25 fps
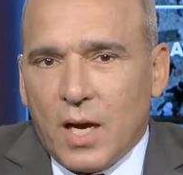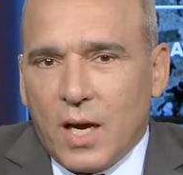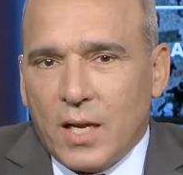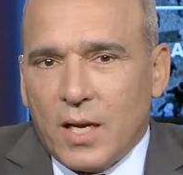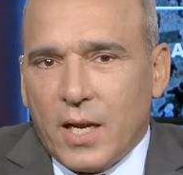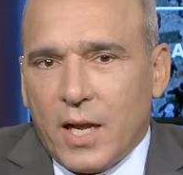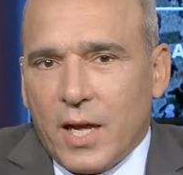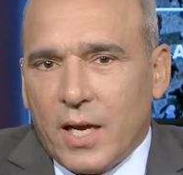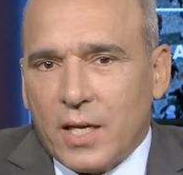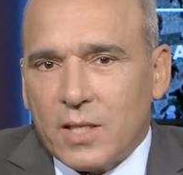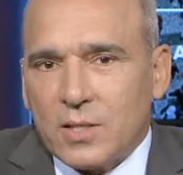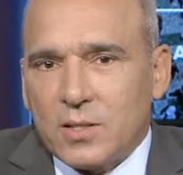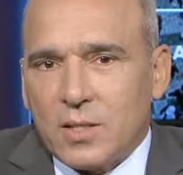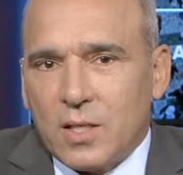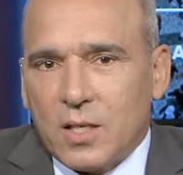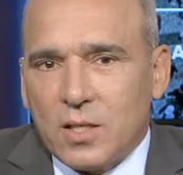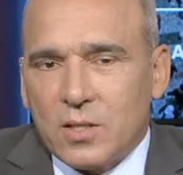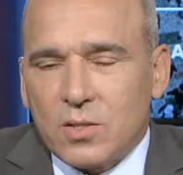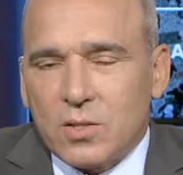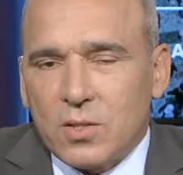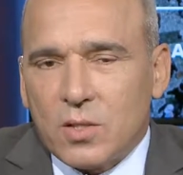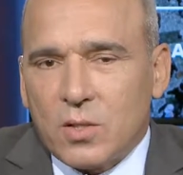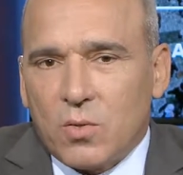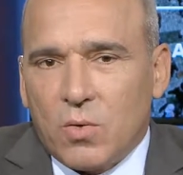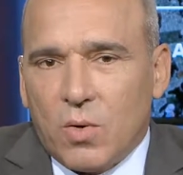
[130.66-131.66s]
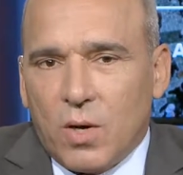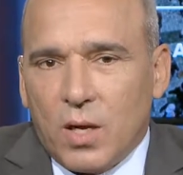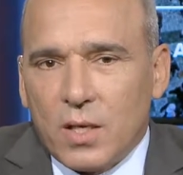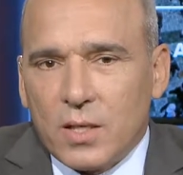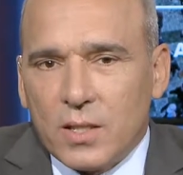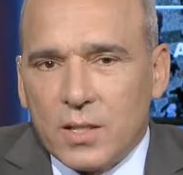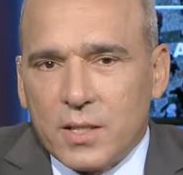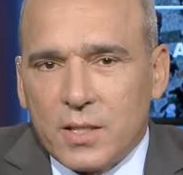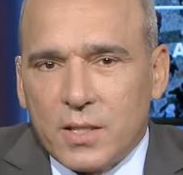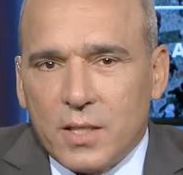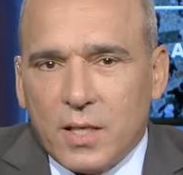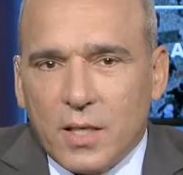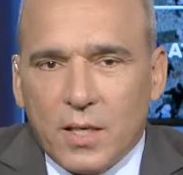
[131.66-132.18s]
on access to
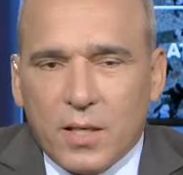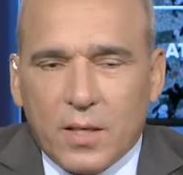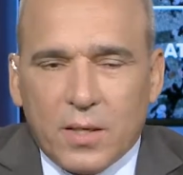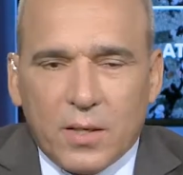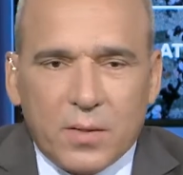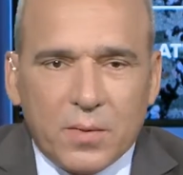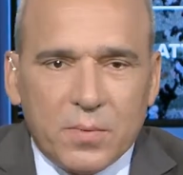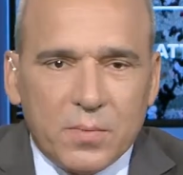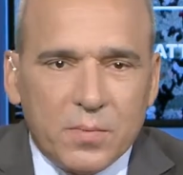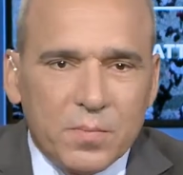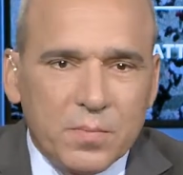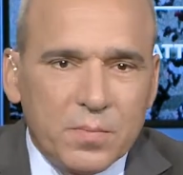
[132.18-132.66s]
quality care.